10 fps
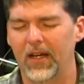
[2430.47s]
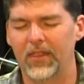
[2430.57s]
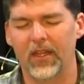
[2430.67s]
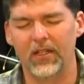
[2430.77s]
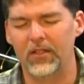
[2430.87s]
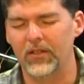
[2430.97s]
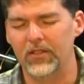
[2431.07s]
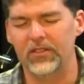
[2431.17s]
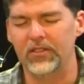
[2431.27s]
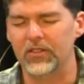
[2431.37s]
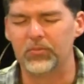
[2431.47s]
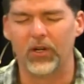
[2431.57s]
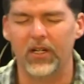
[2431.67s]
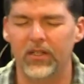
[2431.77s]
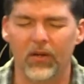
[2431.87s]
I thank you that Jesus
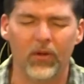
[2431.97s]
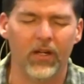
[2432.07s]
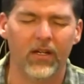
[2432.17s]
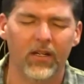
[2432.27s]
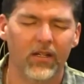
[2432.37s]
prayed that way.